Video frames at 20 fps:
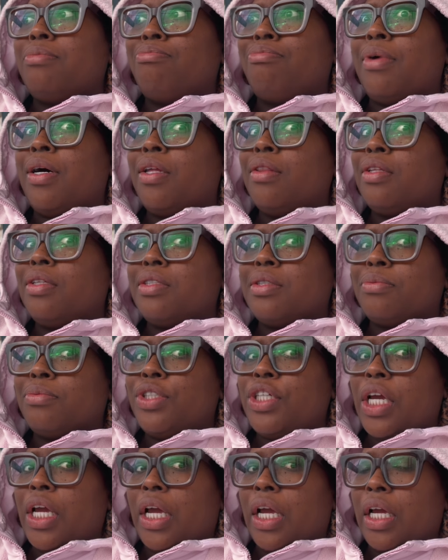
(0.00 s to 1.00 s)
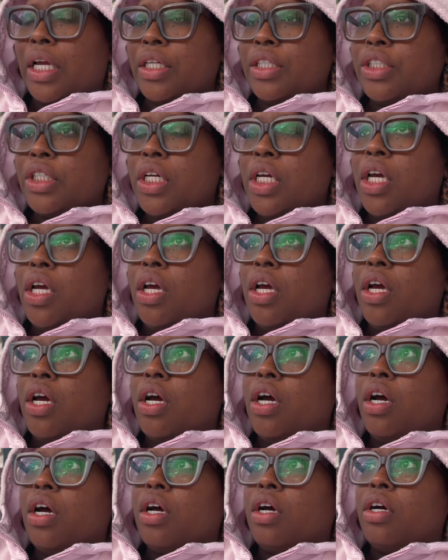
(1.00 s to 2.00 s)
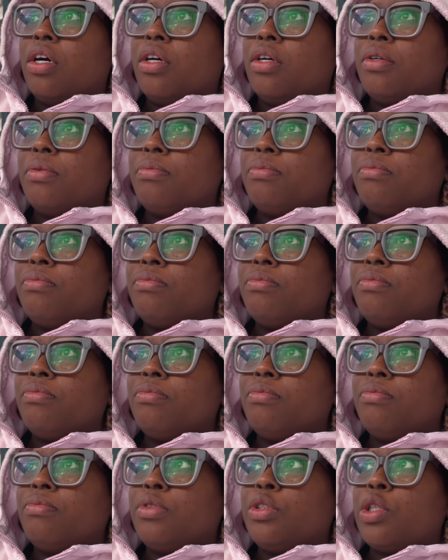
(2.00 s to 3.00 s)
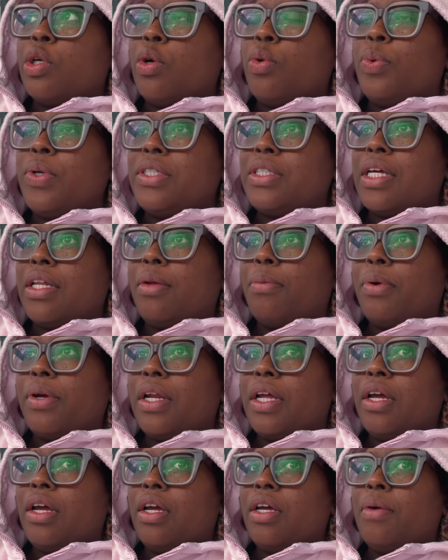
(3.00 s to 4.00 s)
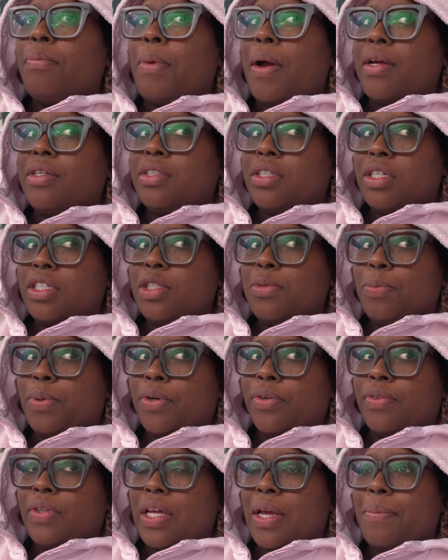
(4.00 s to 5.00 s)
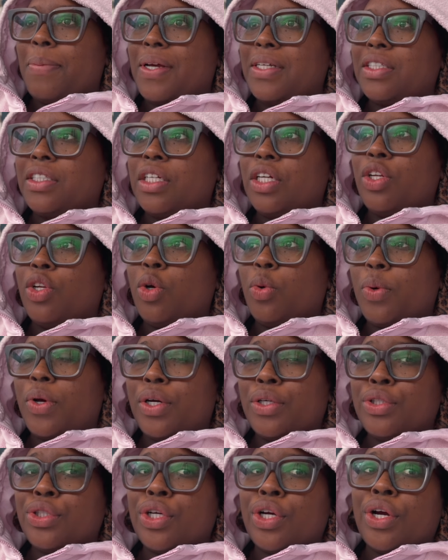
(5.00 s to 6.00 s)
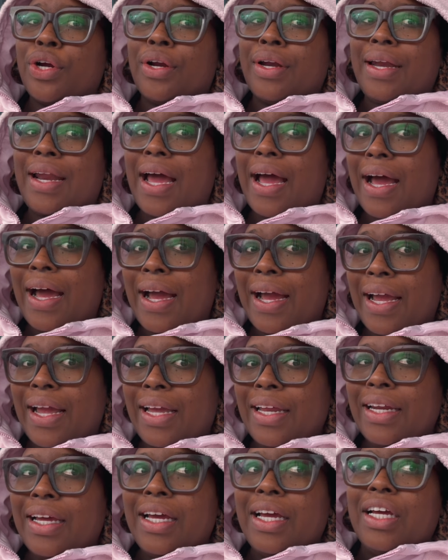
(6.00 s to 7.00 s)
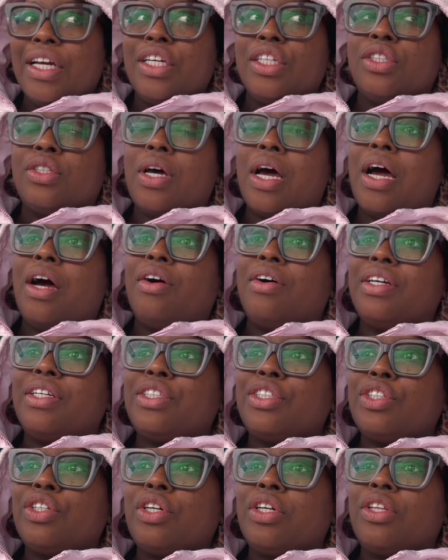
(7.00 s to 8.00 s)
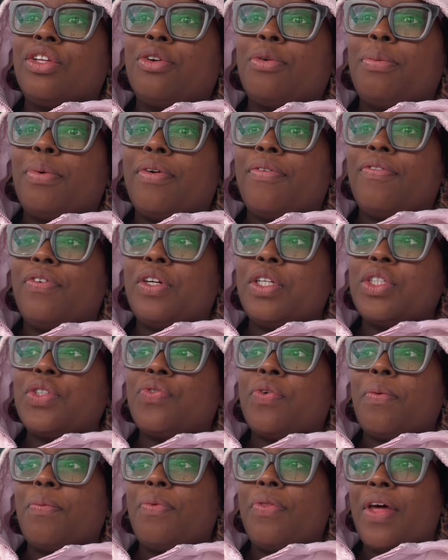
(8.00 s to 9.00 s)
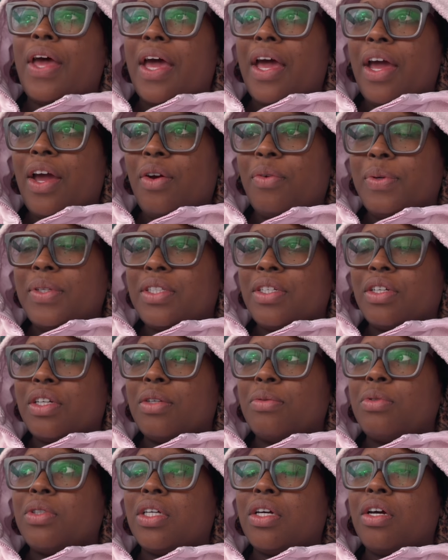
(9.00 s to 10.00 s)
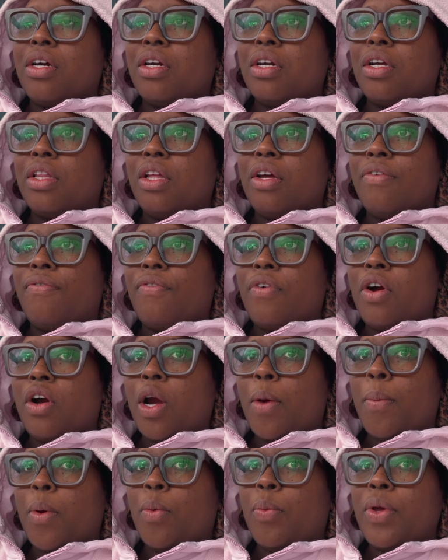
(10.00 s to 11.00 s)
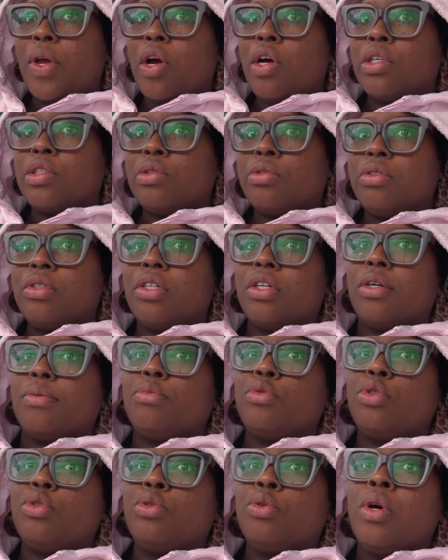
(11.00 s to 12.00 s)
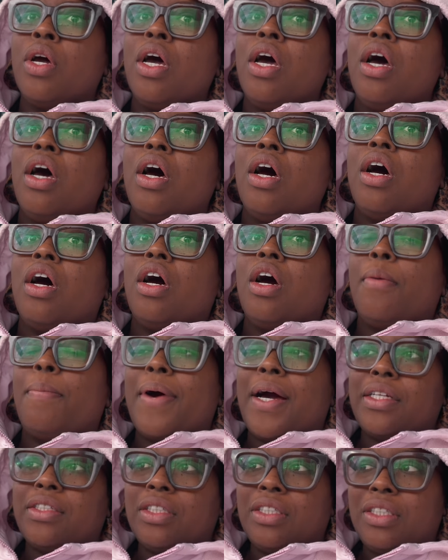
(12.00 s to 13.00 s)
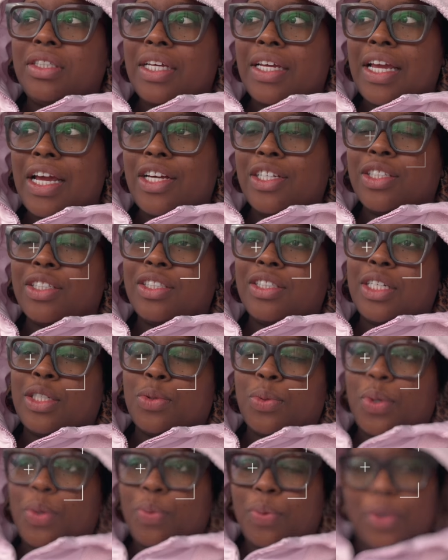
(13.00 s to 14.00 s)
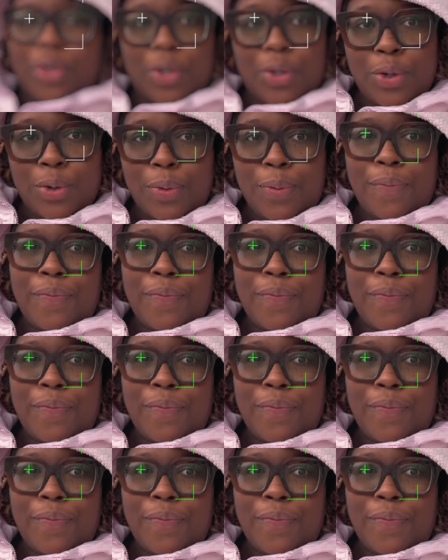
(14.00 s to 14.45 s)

month and some change, um, so we celebrated my son's birthday. My son Noel turned nine. So I'll insert a little bit of footage from that. We took him to Hunt Club Farm and we also took him to a hibachi steakhouse because that's what he wanted to do